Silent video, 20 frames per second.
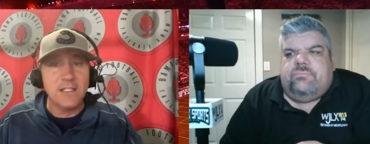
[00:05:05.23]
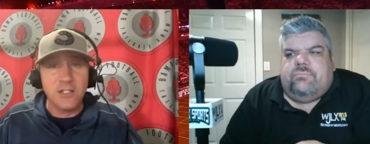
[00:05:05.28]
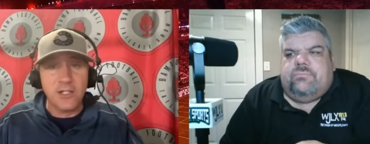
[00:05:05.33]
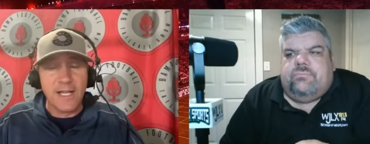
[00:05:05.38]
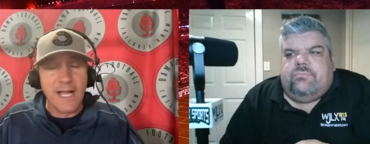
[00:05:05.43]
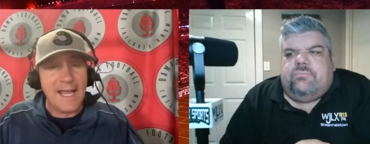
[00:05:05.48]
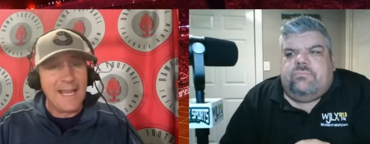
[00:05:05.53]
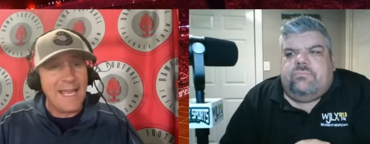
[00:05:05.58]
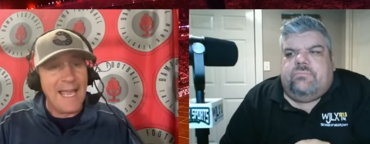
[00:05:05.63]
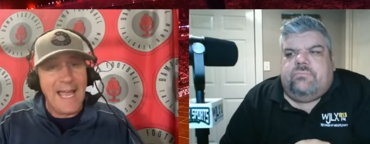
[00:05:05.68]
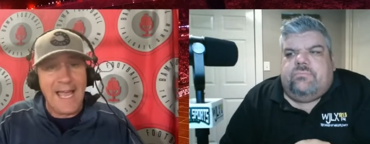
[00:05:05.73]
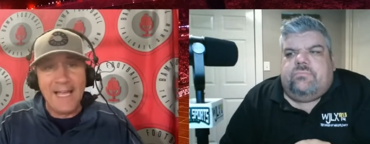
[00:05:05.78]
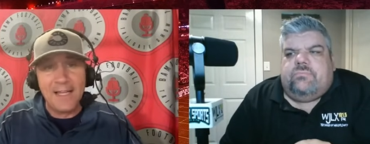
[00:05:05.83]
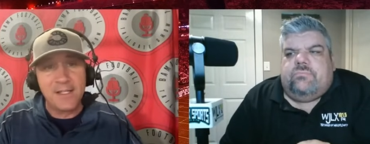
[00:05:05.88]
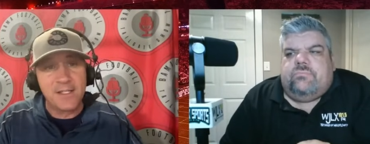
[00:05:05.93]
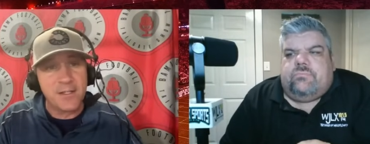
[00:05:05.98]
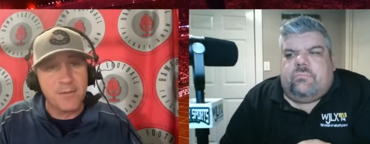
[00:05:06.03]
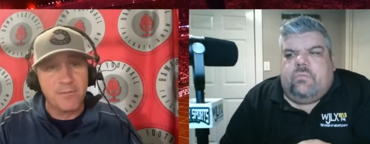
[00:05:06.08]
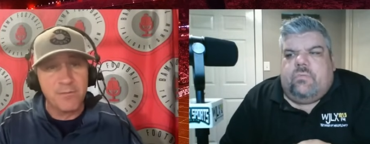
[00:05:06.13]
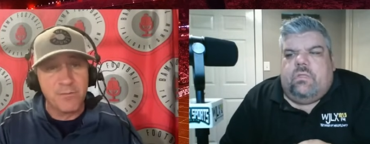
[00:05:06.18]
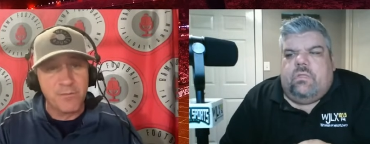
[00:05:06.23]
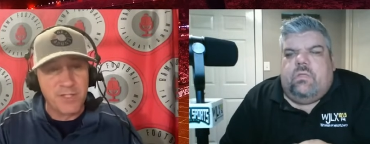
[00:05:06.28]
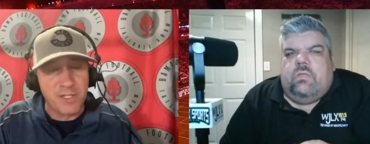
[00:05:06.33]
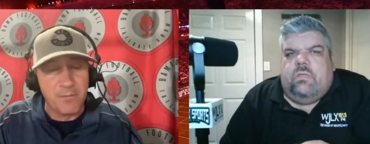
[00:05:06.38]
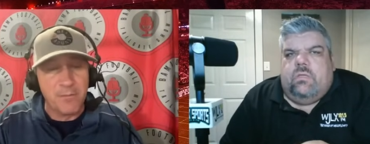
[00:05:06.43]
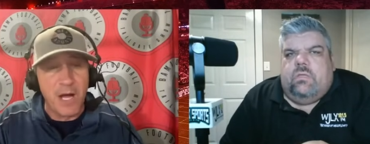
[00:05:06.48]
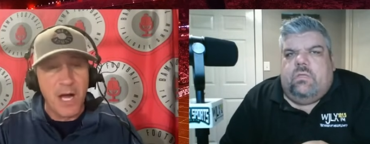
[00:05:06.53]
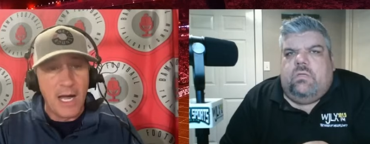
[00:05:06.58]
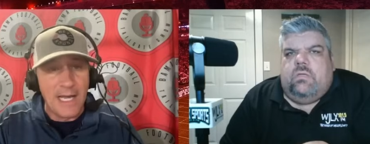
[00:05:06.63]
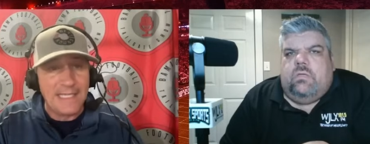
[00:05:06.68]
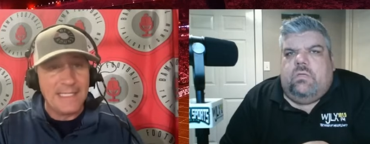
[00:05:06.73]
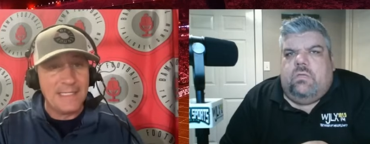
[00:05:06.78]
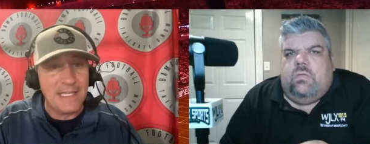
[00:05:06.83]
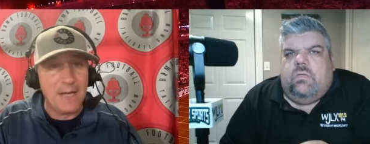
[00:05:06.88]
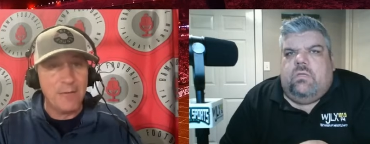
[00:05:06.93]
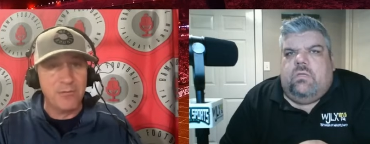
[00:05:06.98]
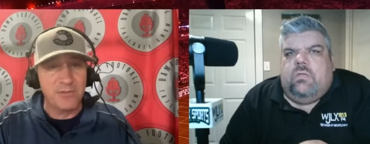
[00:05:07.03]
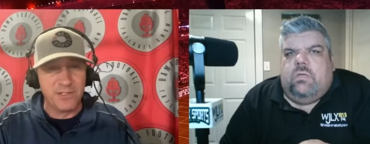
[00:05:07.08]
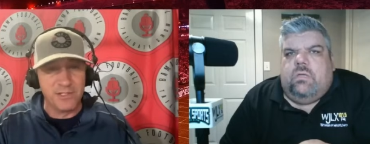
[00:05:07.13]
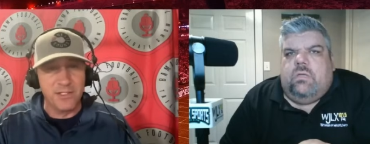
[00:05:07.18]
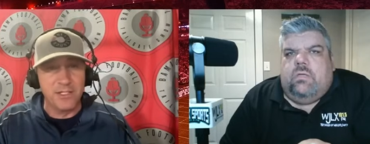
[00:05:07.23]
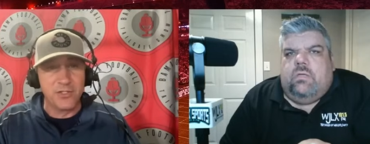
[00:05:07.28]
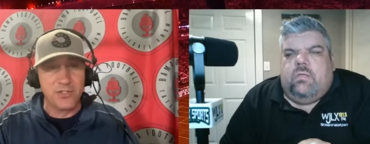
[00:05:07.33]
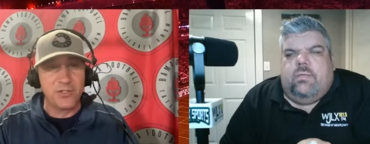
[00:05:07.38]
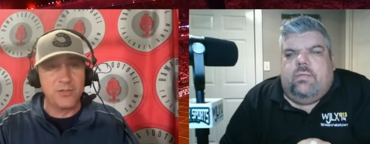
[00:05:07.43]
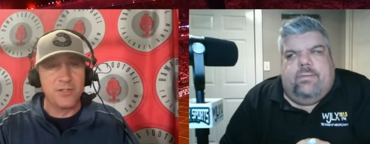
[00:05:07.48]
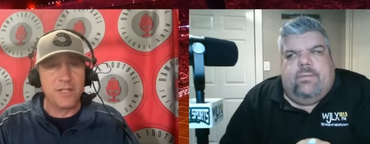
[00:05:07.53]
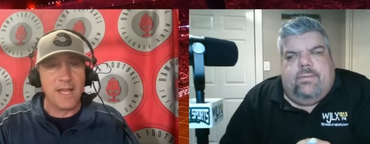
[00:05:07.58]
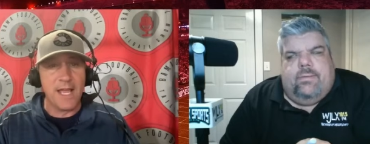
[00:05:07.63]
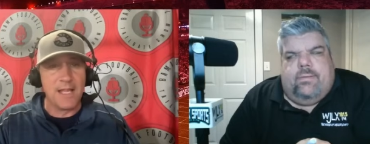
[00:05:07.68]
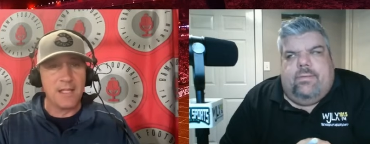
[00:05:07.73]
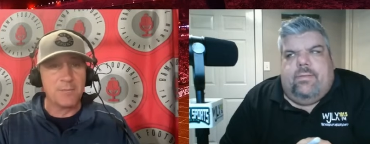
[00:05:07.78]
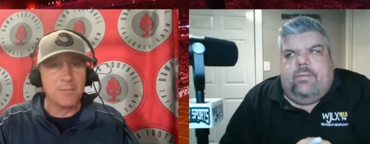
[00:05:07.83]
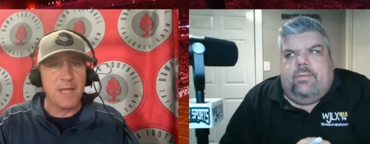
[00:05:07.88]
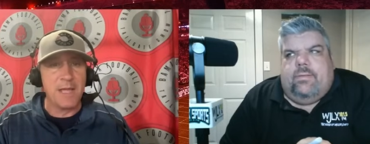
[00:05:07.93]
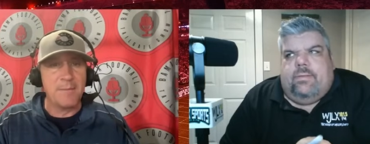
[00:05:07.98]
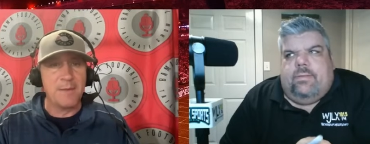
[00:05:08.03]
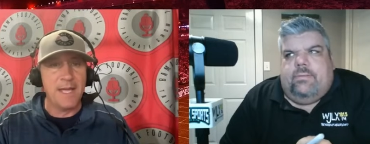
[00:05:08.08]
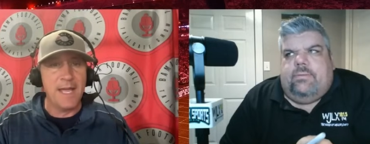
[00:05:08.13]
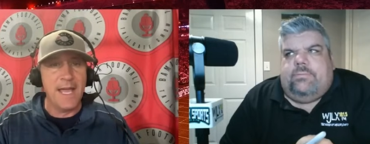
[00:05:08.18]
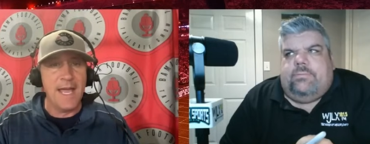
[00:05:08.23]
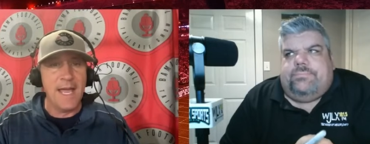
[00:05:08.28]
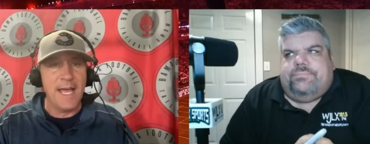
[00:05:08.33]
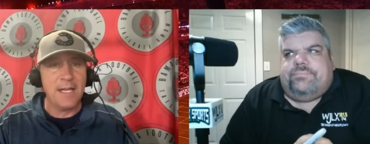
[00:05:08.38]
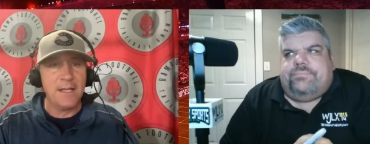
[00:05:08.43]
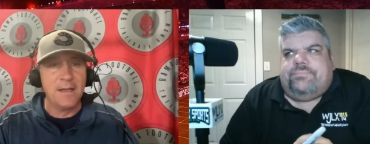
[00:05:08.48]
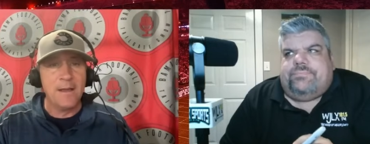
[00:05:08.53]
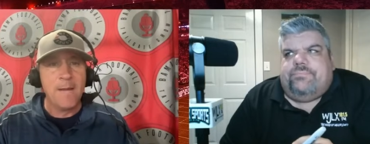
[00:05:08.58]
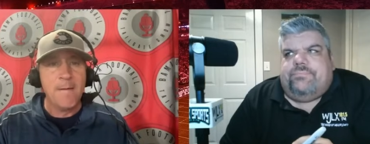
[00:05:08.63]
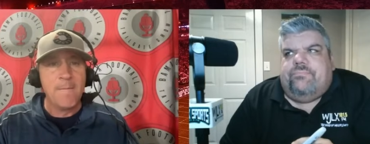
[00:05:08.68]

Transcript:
Speaker 1: You got to add some height. That was an issue that Alabama had.